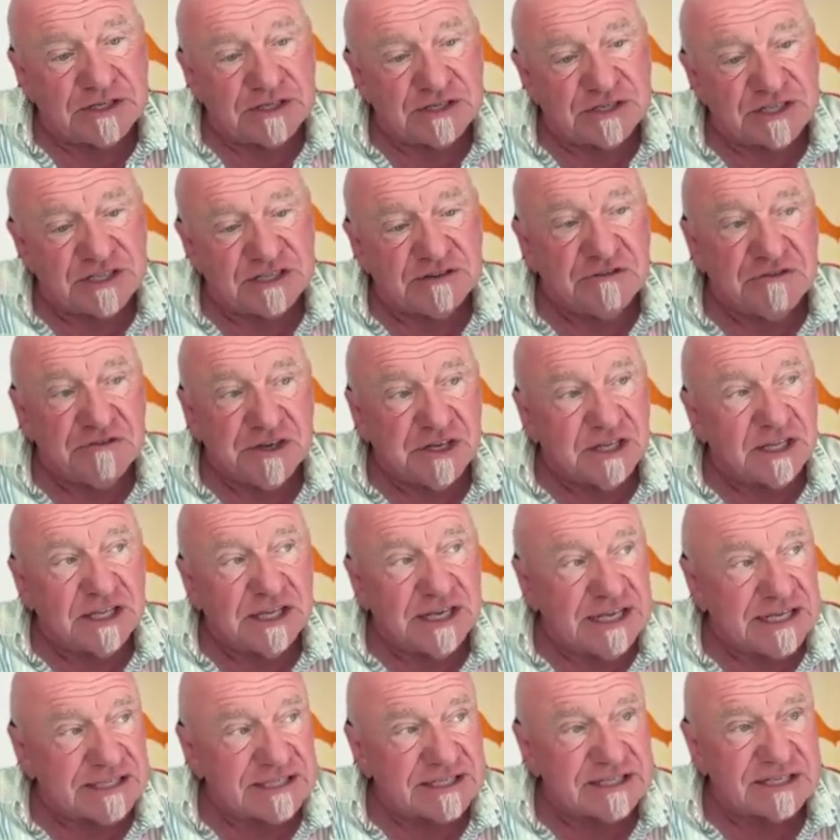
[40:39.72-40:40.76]

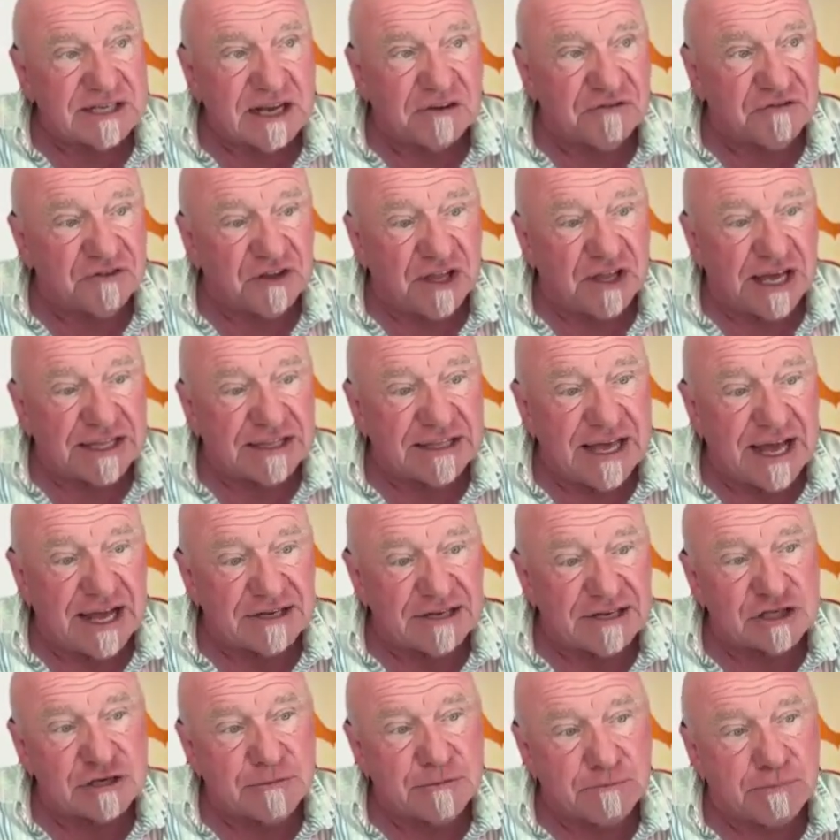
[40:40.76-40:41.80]
civility and stuff like
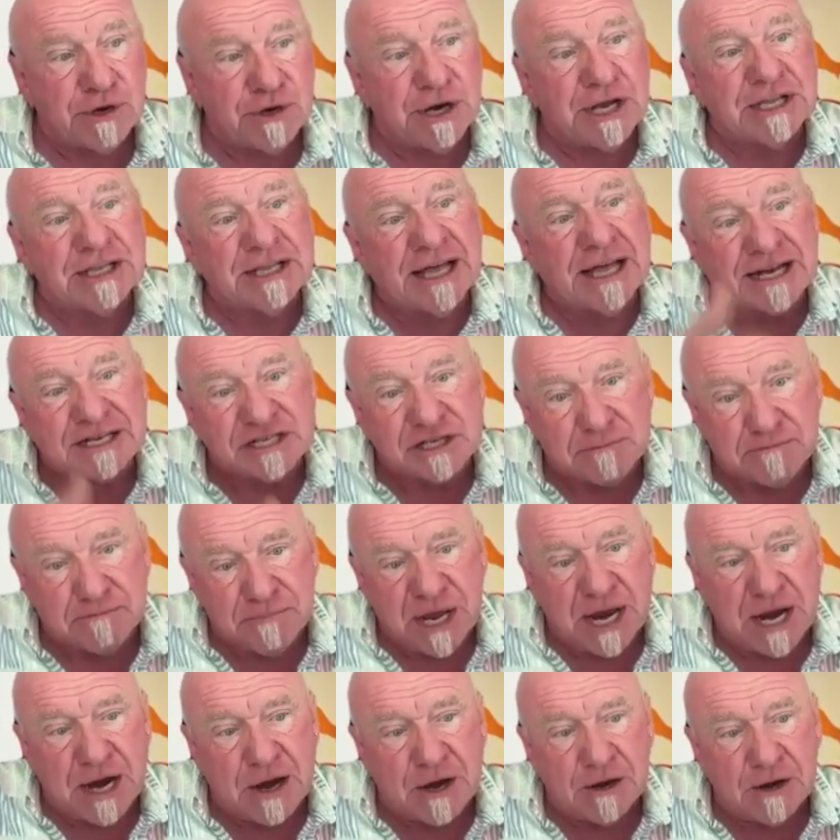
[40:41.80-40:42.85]
that, to bring that to
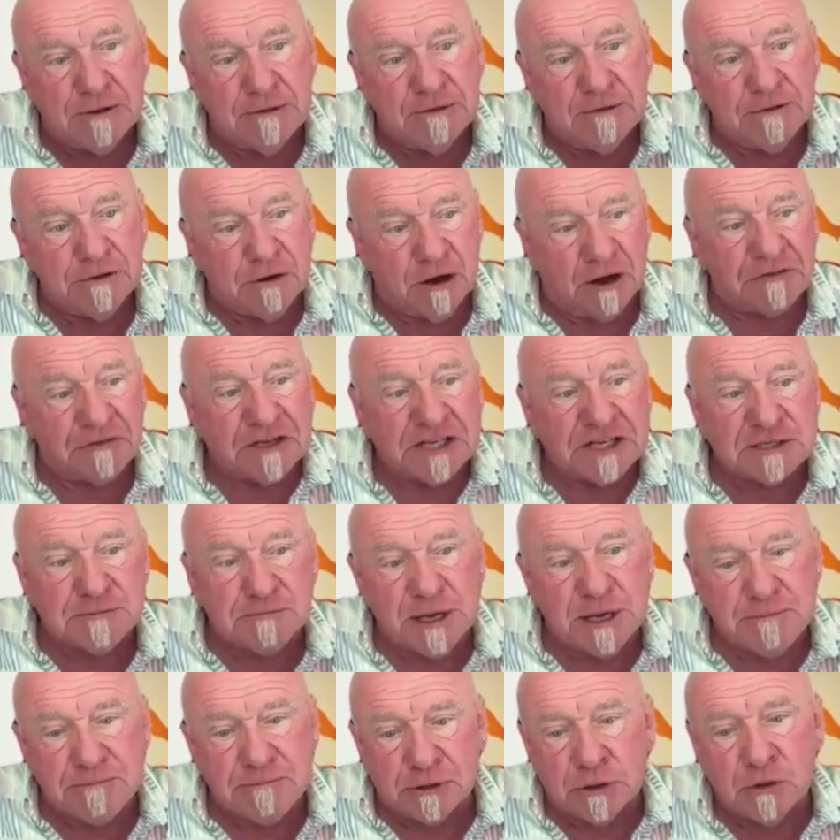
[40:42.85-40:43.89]
bear on these
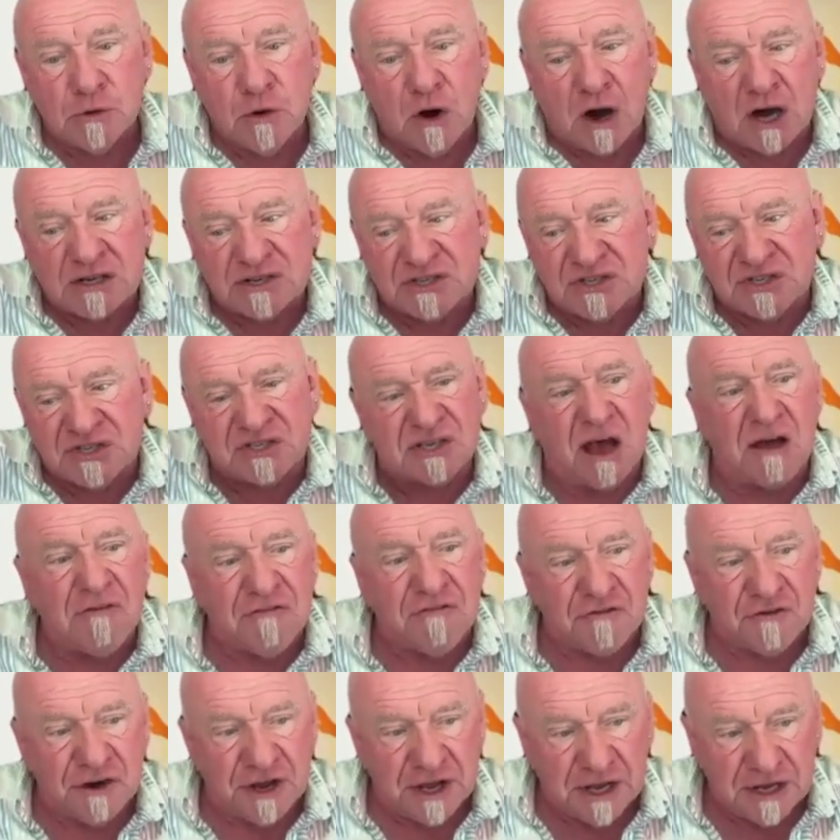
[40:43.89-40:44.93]
people who are
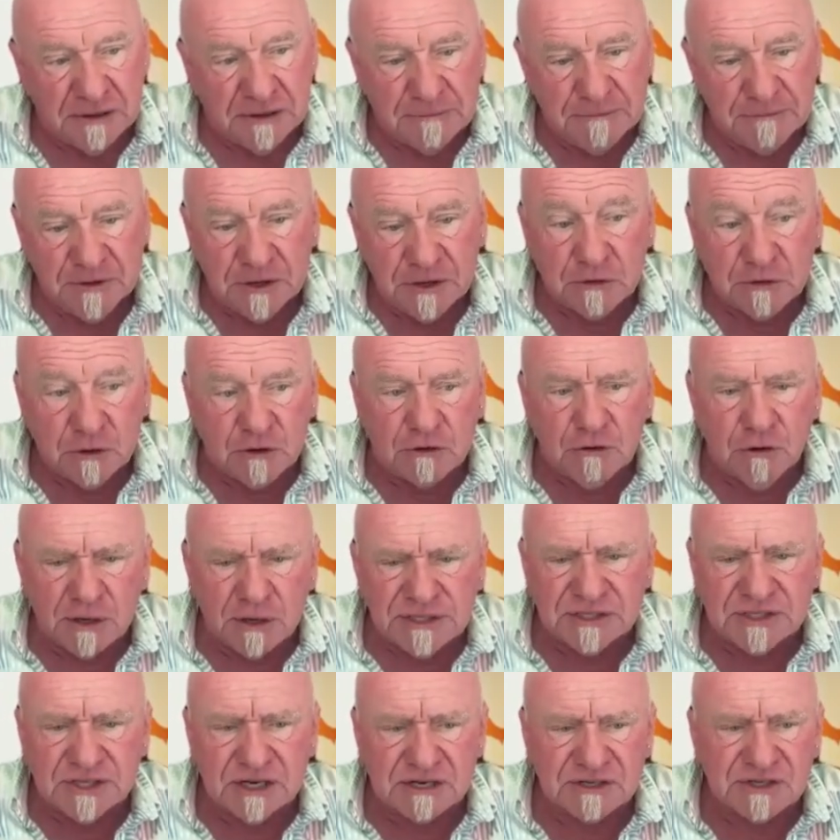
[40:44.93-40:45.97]
suffering. Of
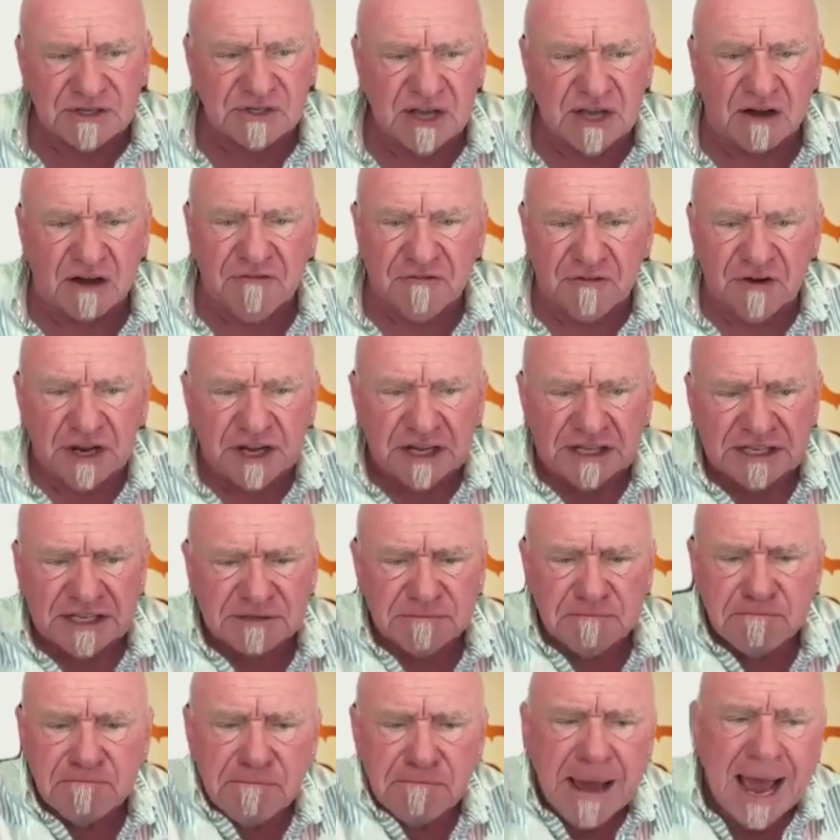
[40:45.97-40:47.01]
course, they're suffering in
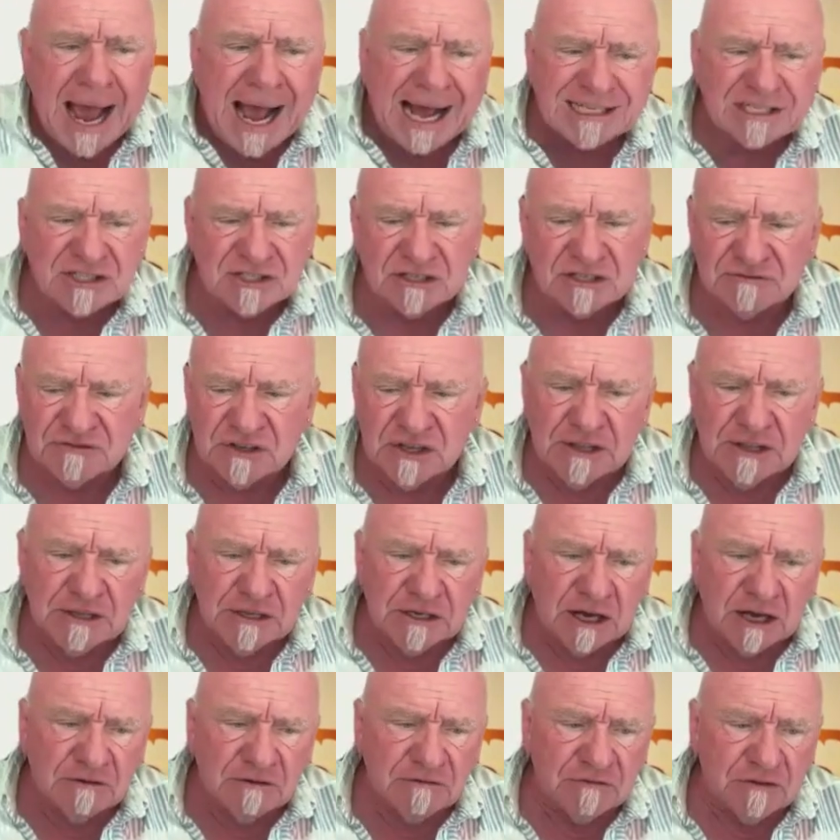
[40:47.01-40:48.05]
this massive
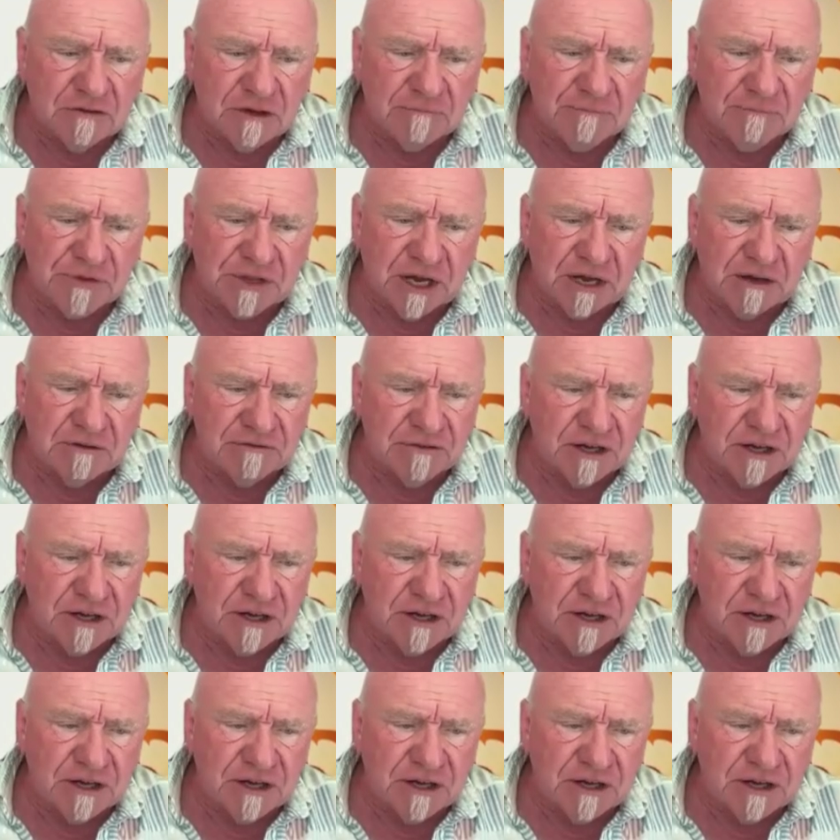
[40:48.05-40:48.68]
like